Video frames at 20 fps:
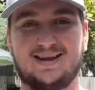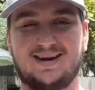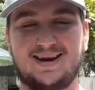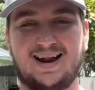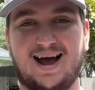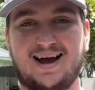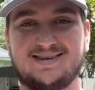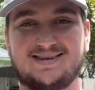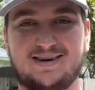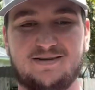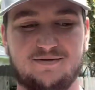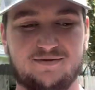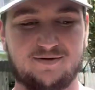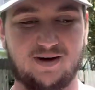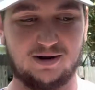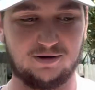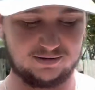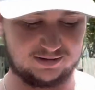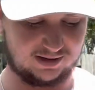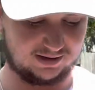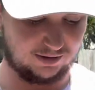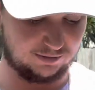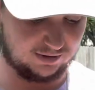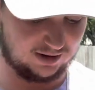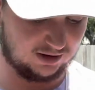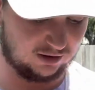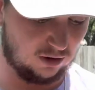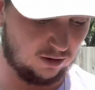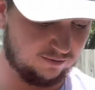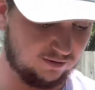last and final thing that we're
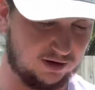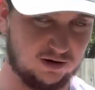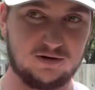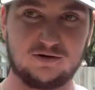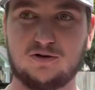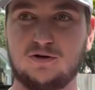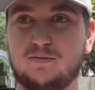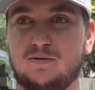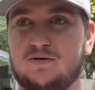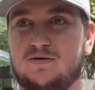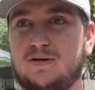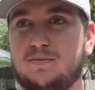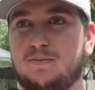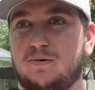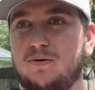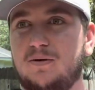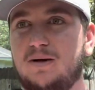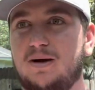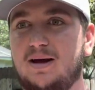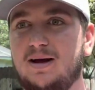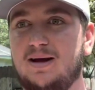gonna go over here, super simple,